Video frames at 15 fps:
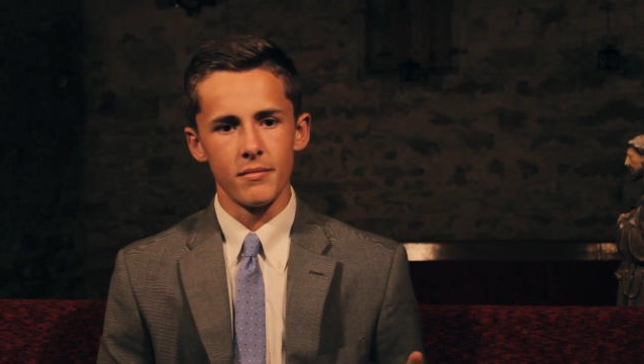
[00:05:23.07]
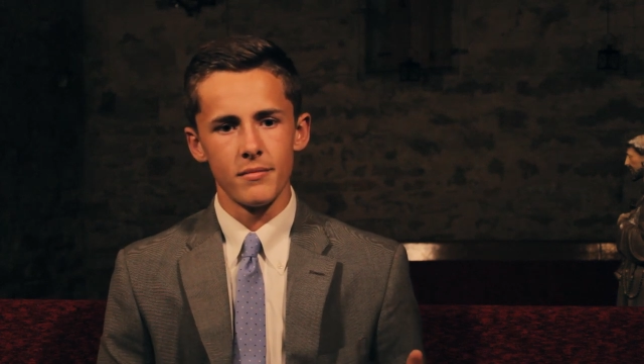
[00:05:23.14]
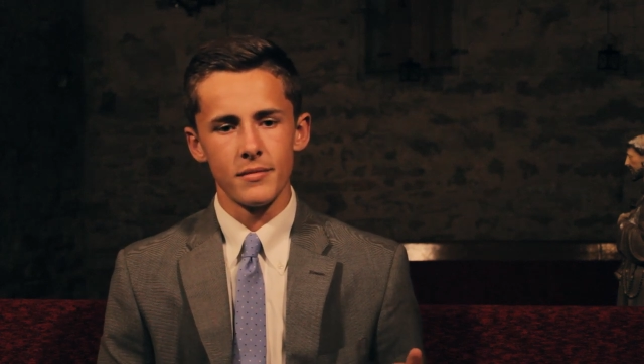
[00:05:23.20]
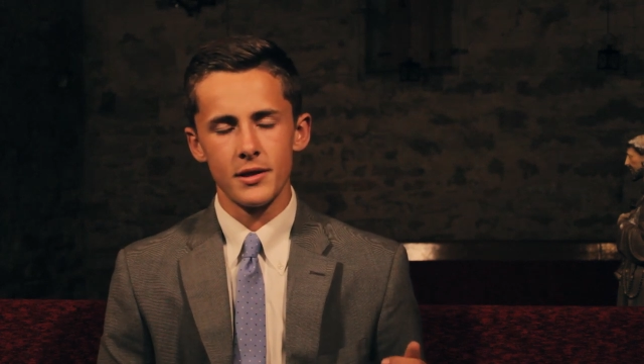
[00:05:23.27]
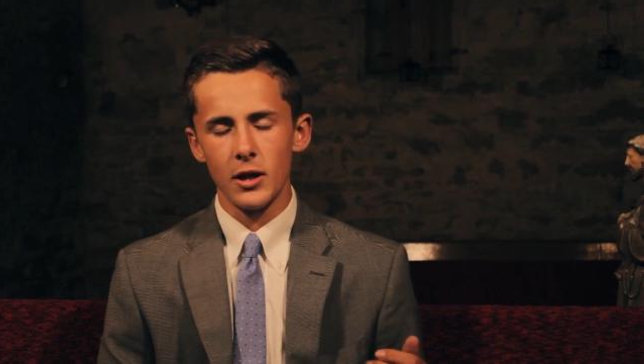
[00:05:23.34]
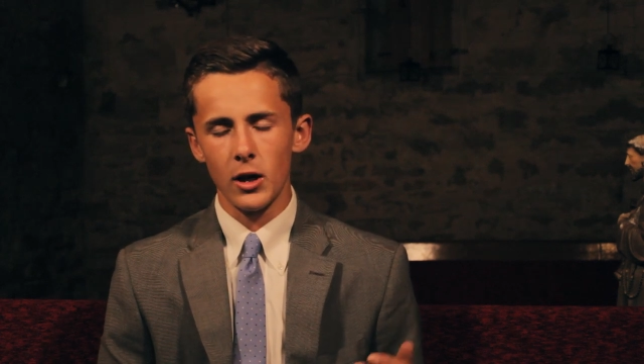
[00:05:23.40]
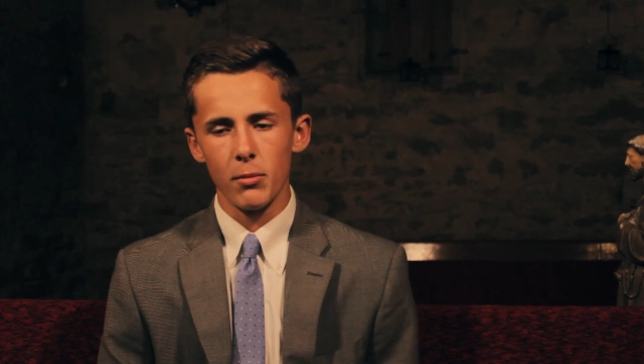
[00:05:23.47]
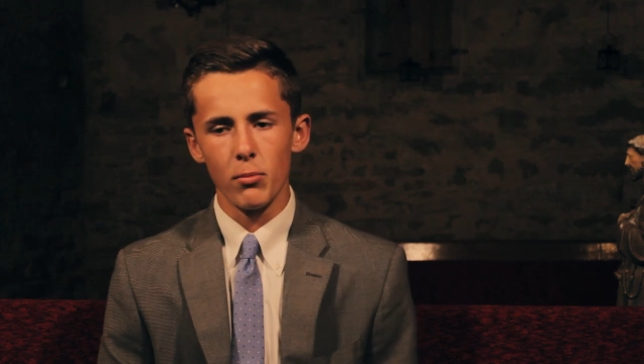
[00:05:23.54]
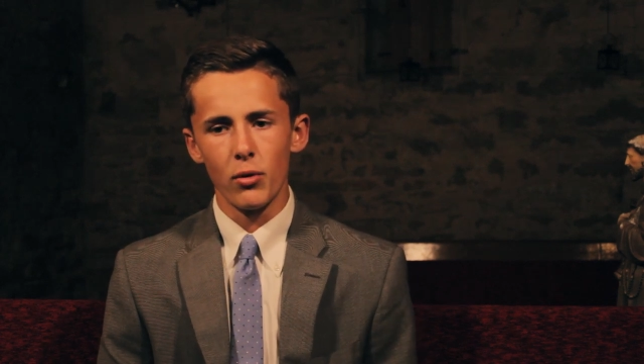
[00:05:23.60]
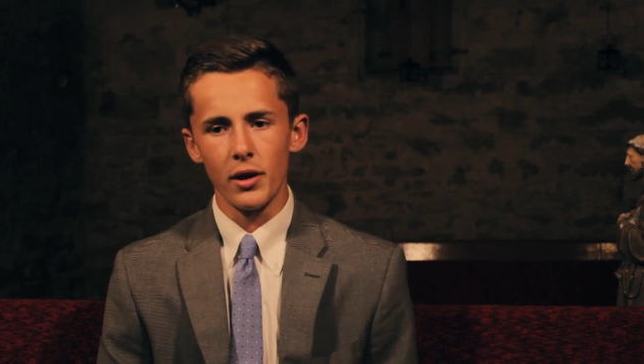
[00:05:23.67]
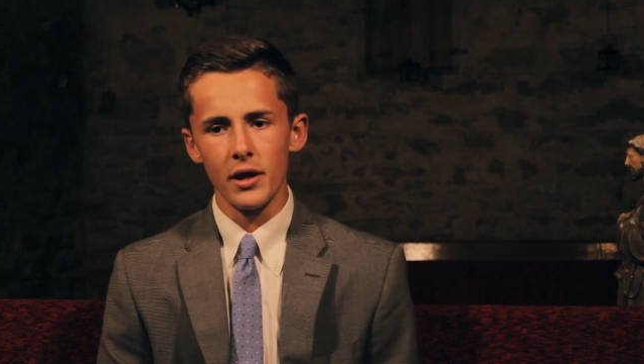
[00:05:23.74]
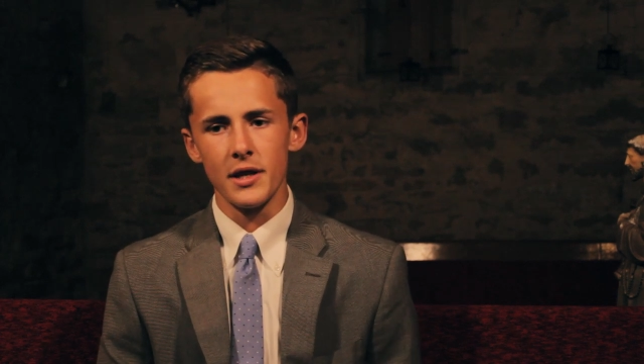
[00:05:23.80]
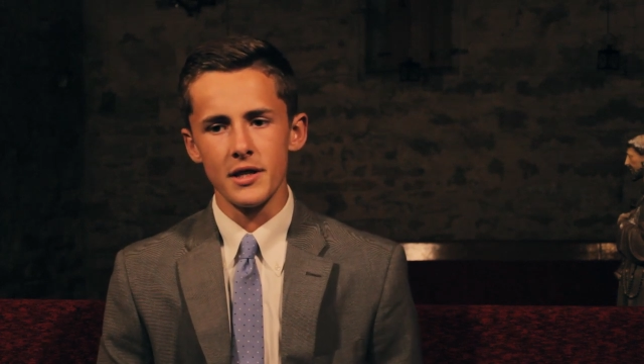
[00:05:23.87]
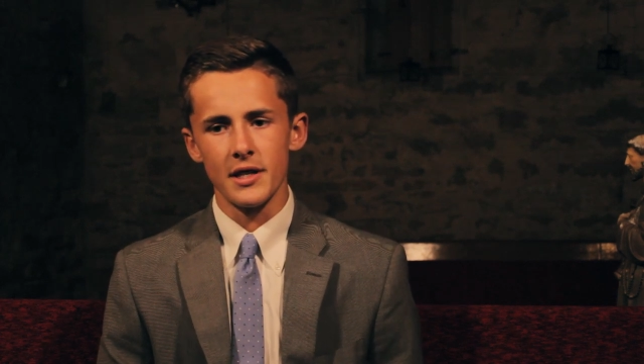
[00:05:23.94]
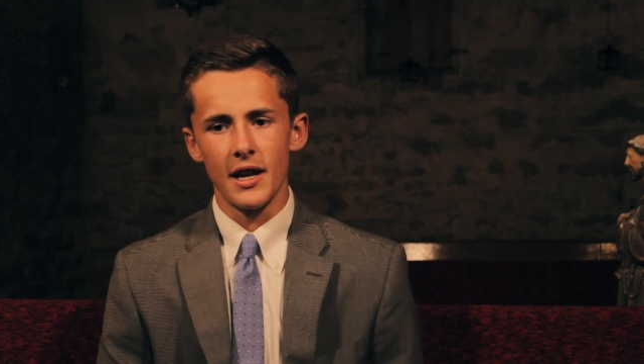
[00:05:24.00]

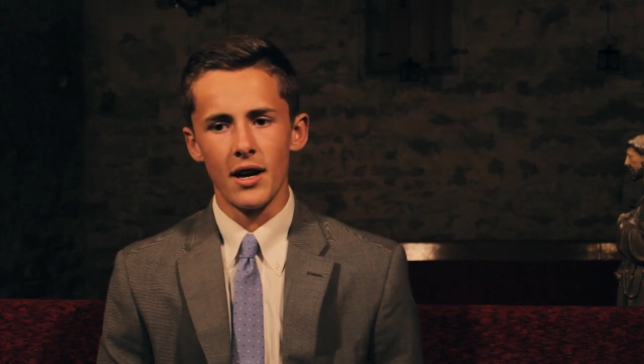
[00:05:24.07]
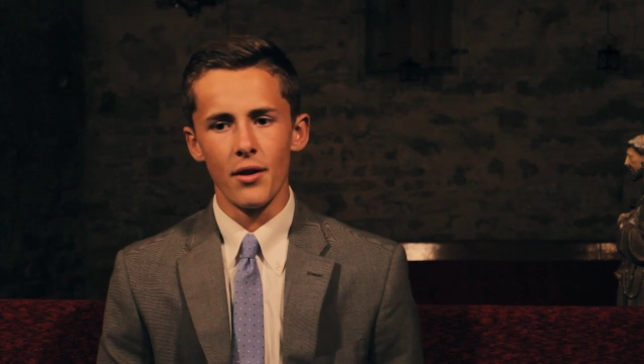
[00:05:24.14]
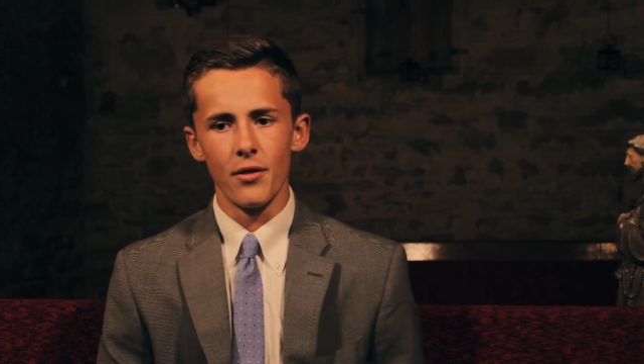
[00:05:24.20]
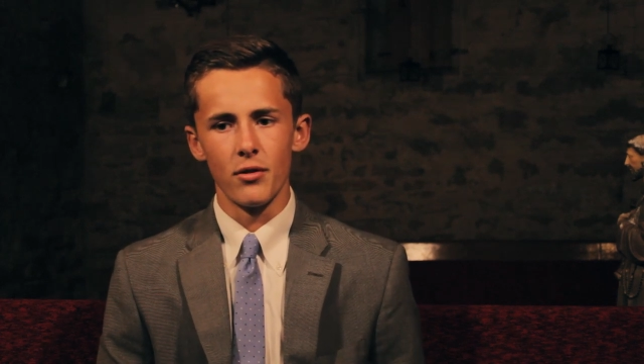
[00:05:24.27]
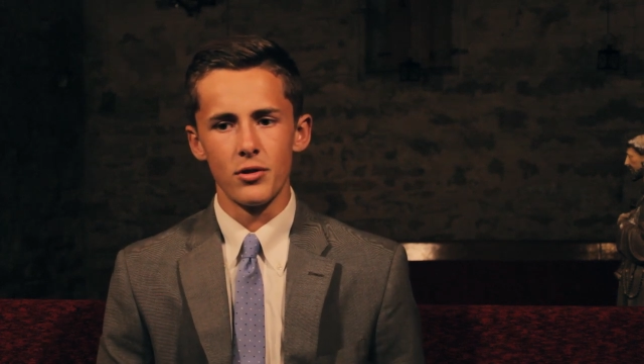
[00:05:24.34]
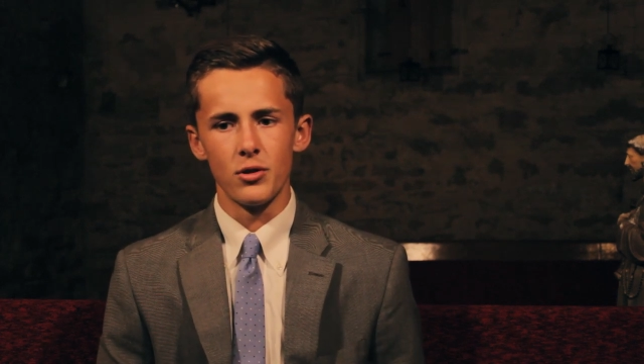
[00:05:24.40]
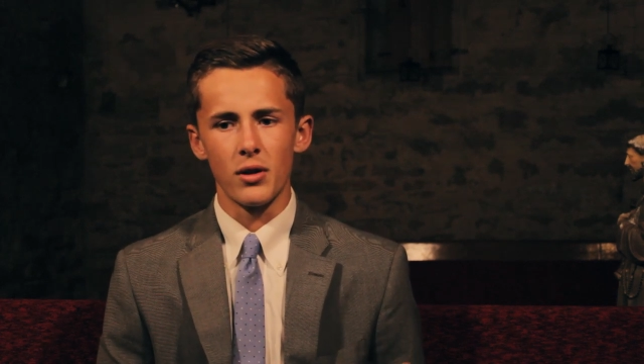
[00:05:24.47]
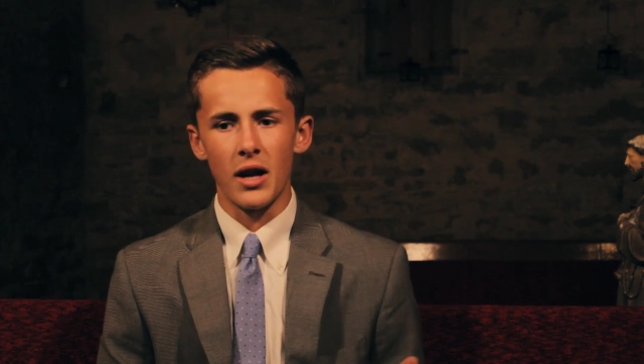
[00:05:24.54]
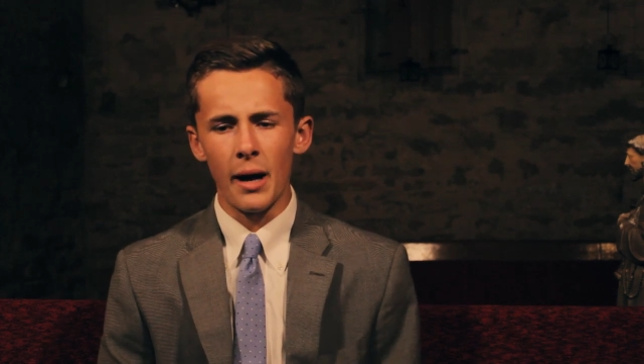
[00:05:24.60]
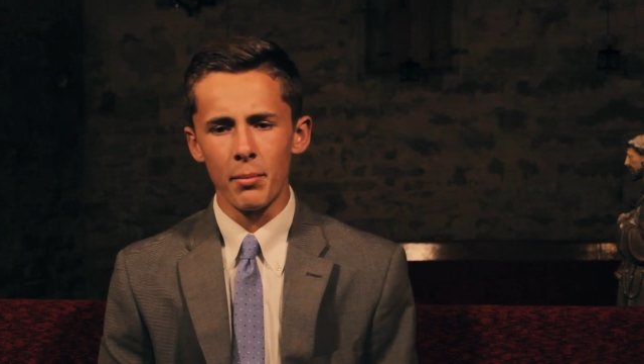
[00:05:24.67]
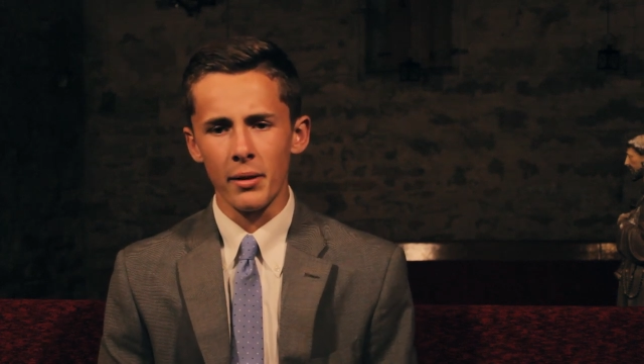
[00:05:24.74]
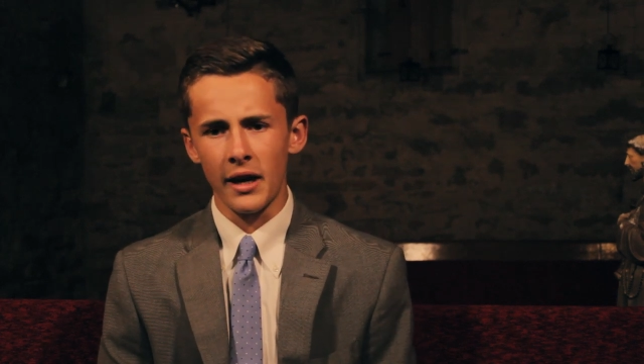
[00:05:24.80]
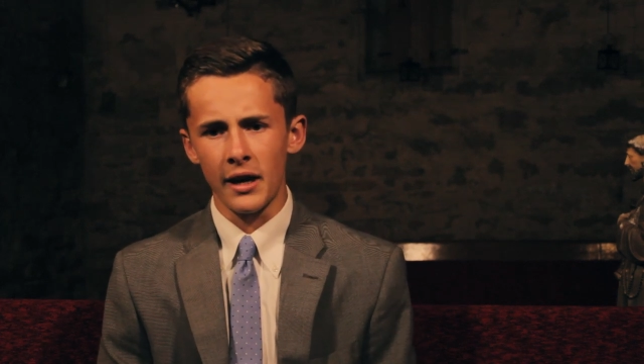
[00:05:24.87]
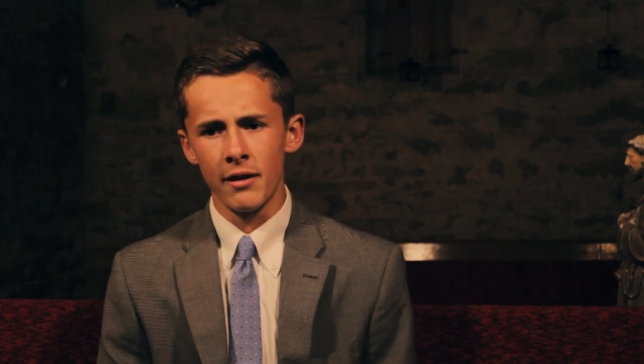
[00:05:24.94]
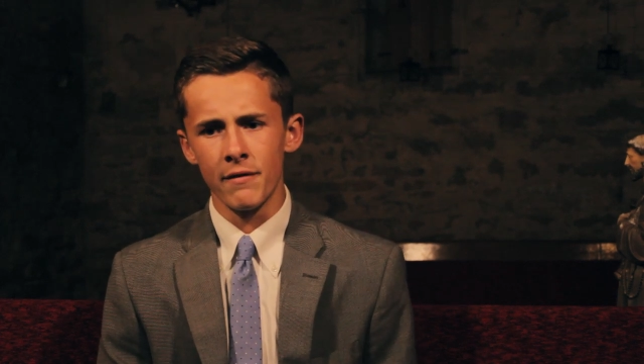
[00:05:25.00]
ceremonies and how they're too
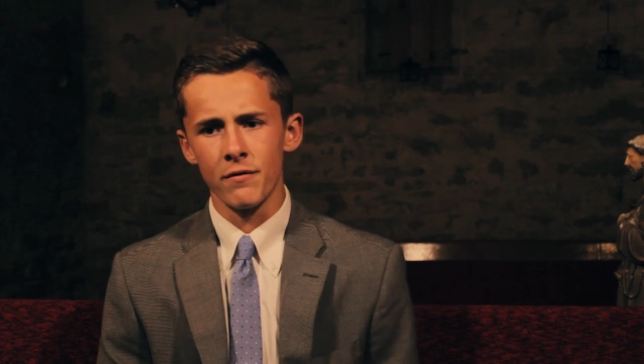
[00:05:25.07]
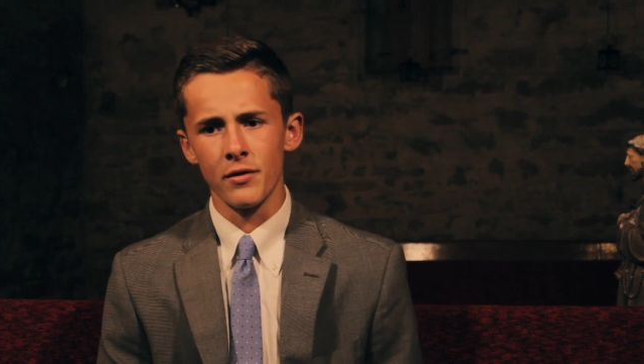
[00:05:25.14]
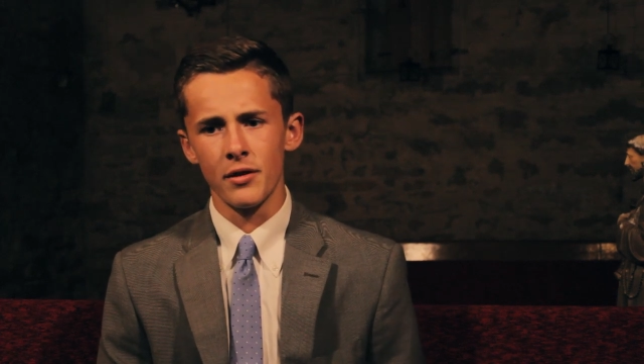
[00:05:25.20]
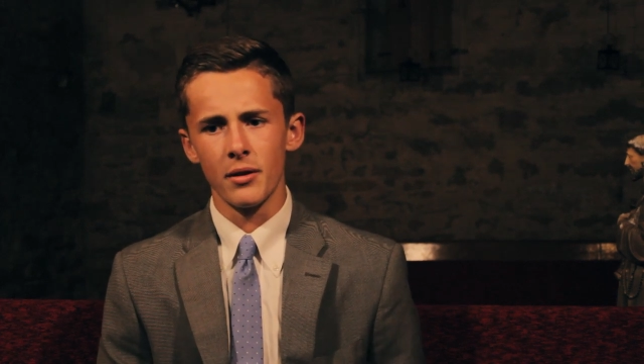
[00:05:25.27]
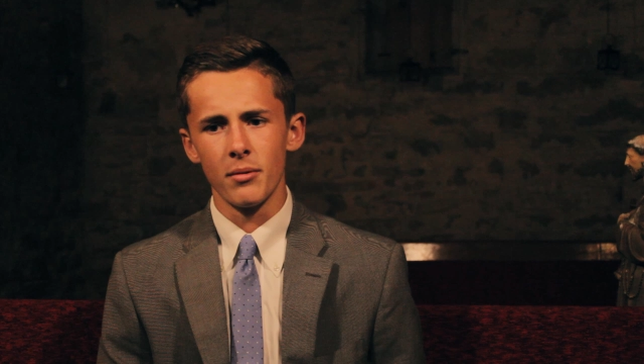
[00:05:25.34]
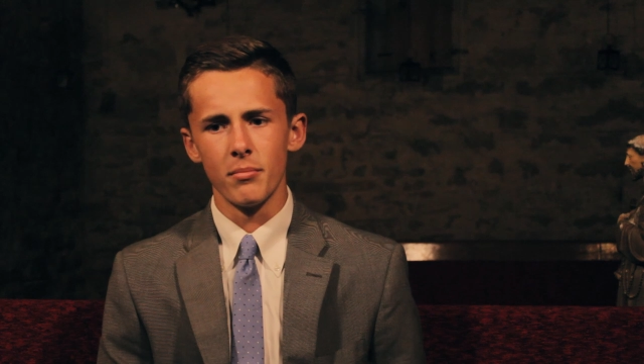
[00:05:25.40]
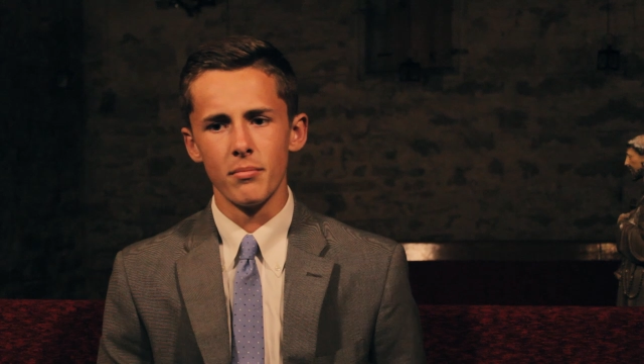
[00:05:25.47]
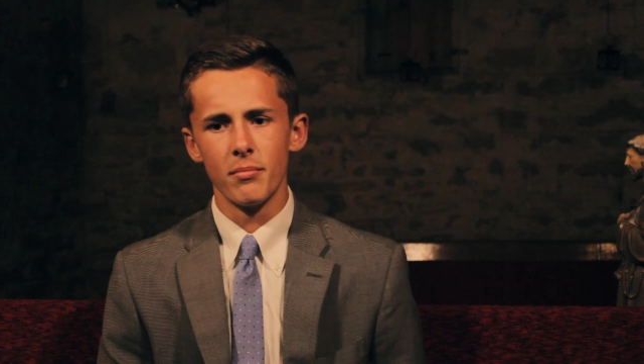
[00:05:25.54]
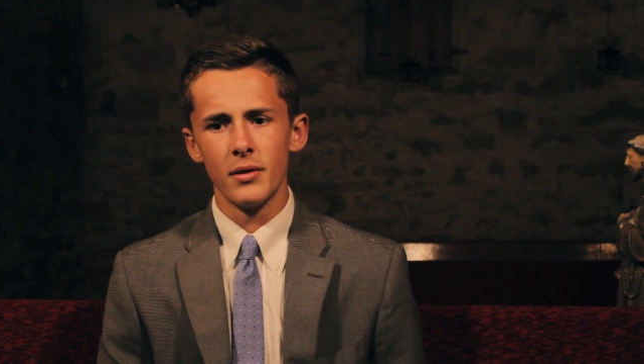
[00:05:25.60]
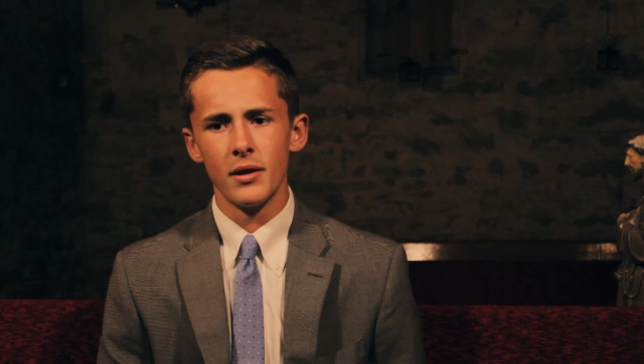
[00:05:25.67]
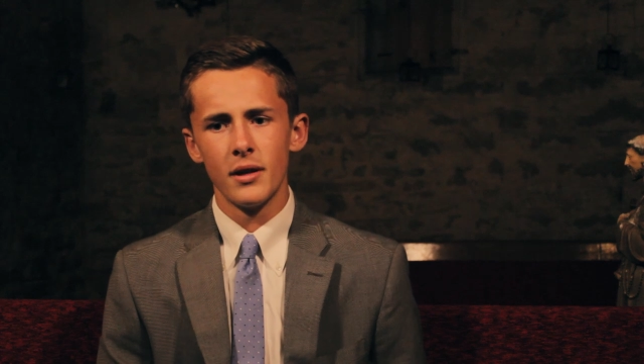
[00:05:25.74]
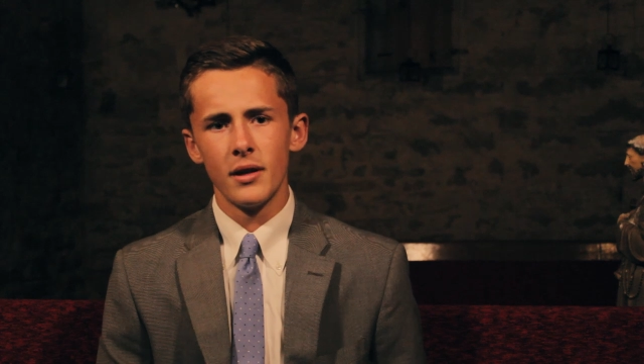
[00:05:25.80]
complicated for them,